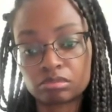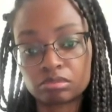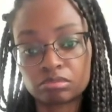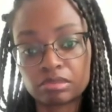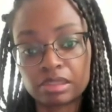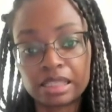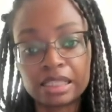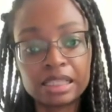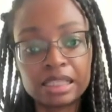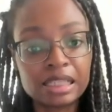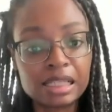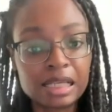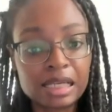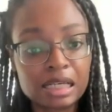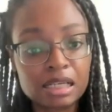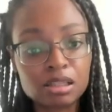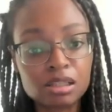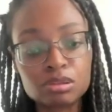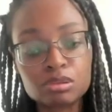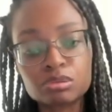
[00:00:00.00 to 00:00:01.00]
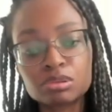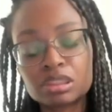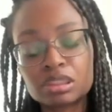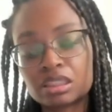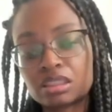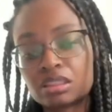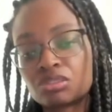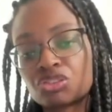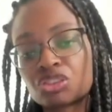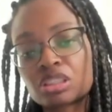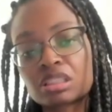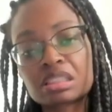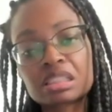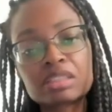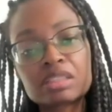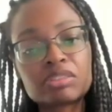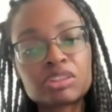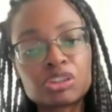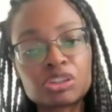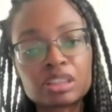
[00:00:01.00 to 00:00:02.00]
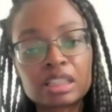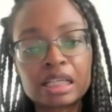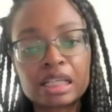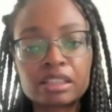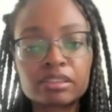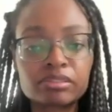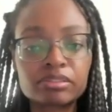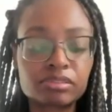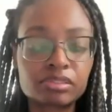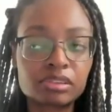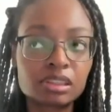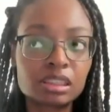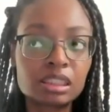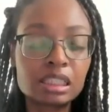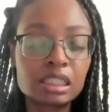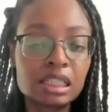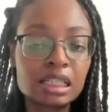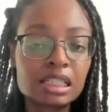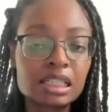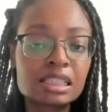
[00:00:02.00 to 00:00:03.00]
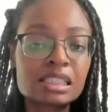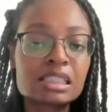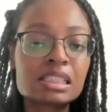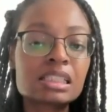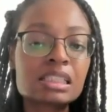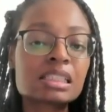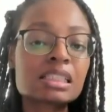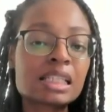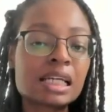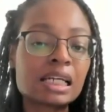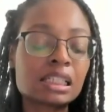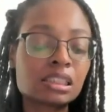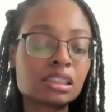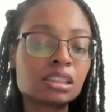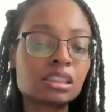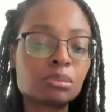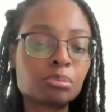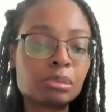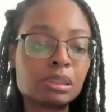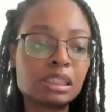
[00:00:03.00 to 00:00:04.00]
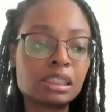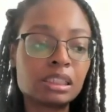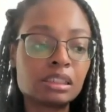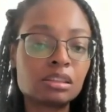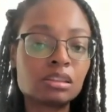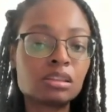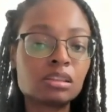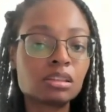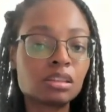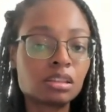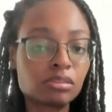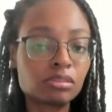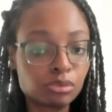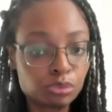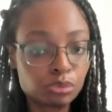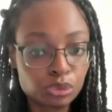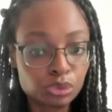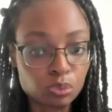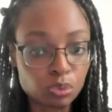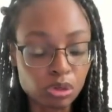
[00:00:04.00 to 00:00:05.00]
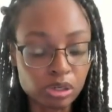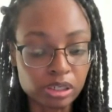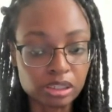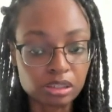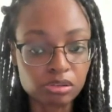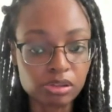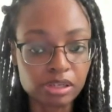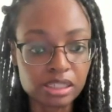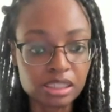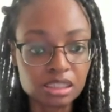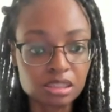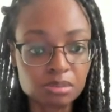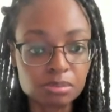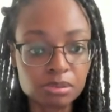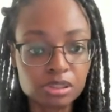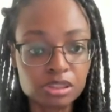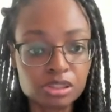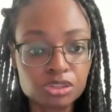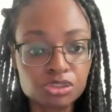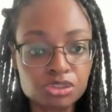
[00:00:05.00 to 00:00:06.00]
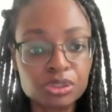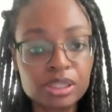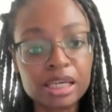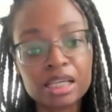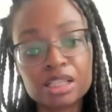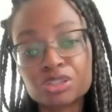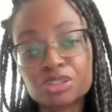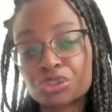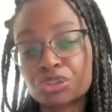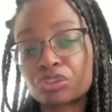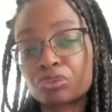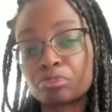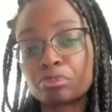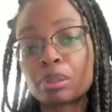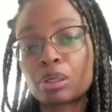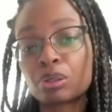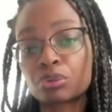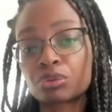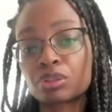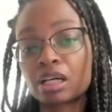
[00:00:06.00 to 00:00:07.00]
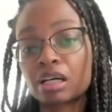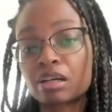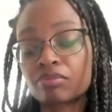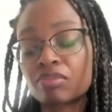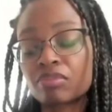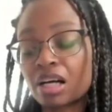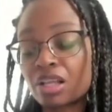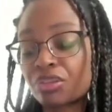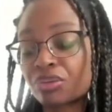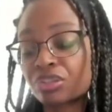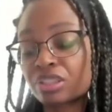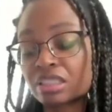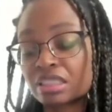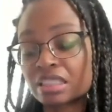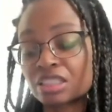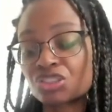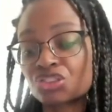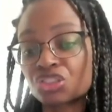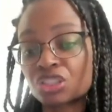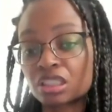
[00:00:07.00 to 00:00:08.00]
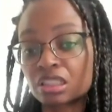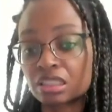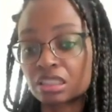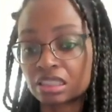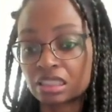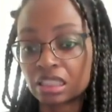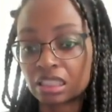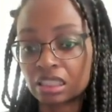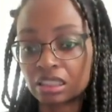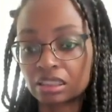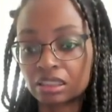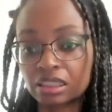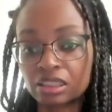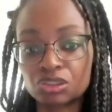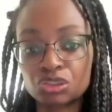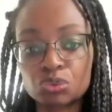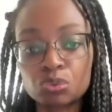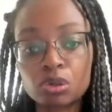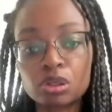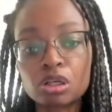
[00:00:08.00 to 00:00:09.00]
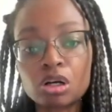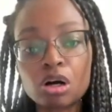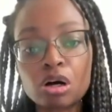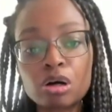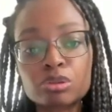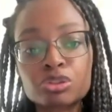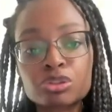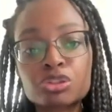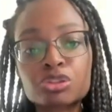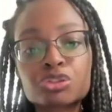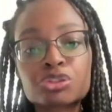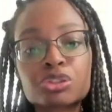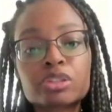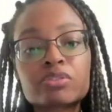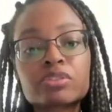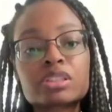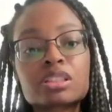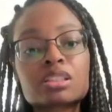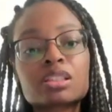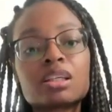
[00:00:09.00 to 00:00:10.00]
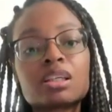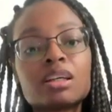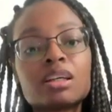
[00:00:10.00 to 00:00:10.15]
hanging out and just living your life, this is not good being a you are in Christ, because you can't serve both. Our Father is a jealous God, and you are called to the service